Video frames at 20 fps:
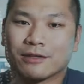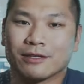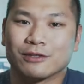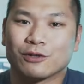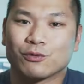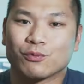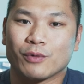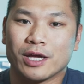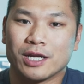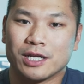than
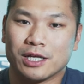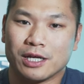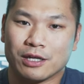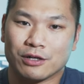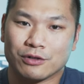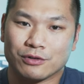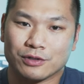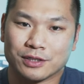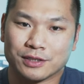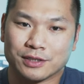the
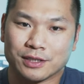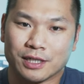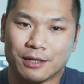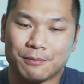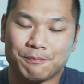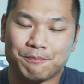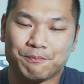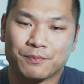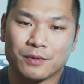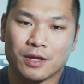radiator
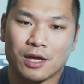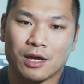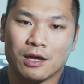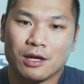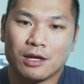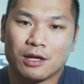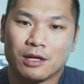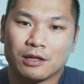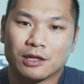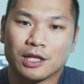design.
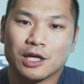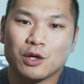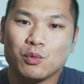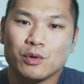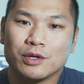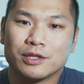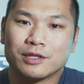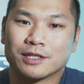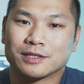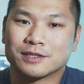
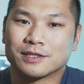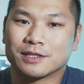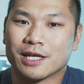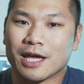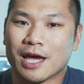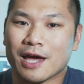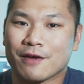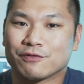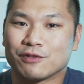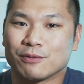Liquid doesn't
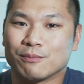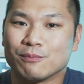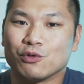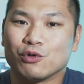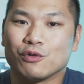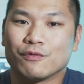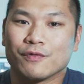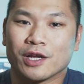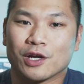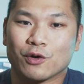have to
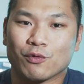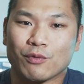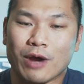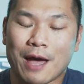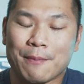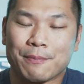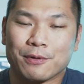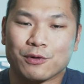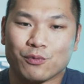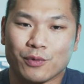move at a
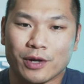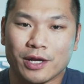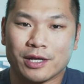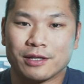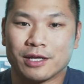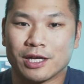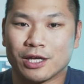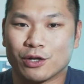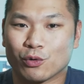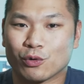rapid
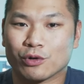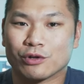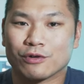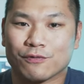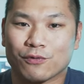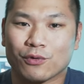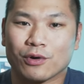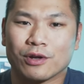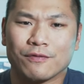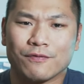rate in order
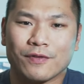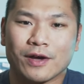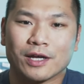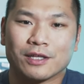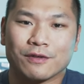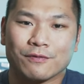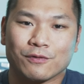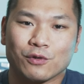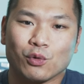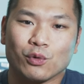for
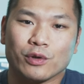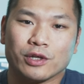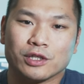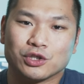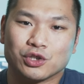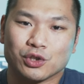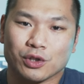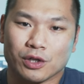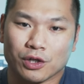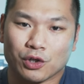effective
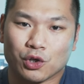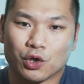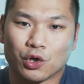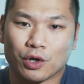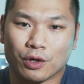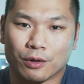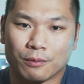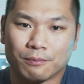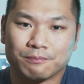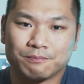cooling to
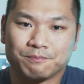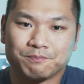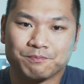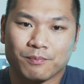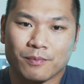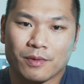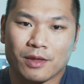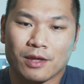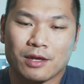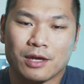occur.
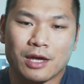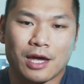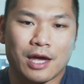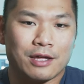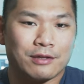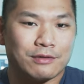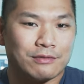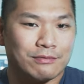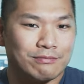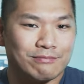
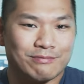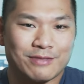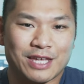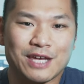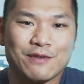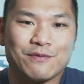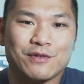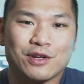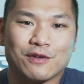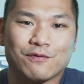And
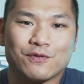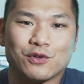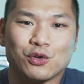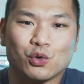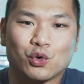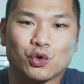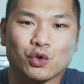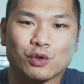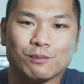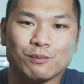even if
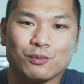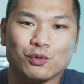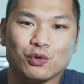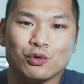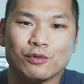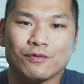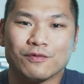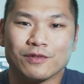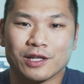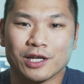you could
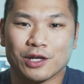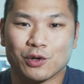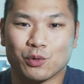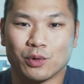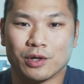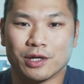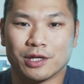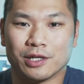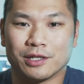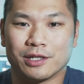move
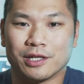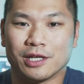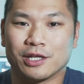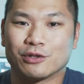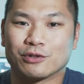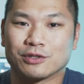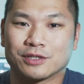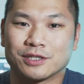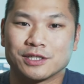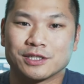liquid
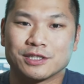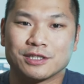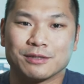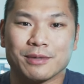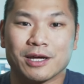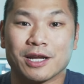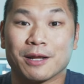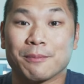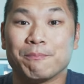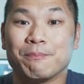in your
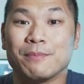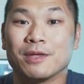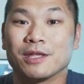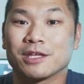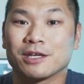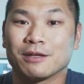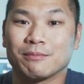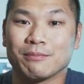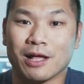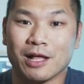system at a
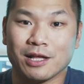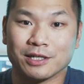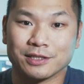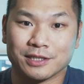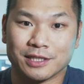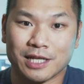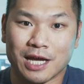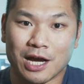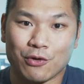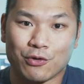million miles
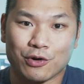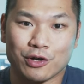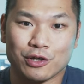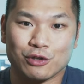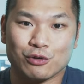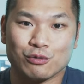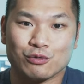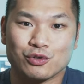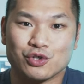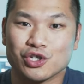an hour,
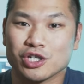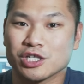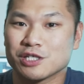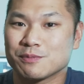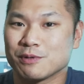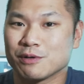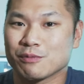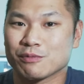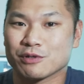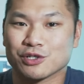you'd
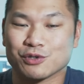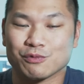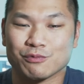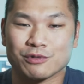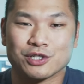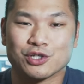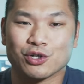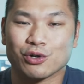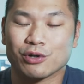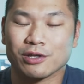just be re-
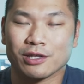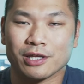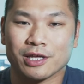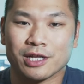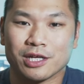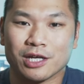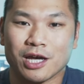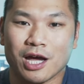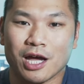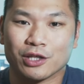
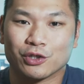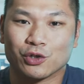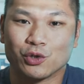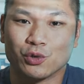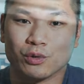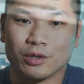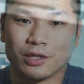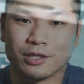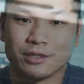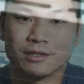recirculating hot
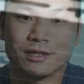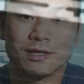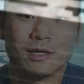coolant,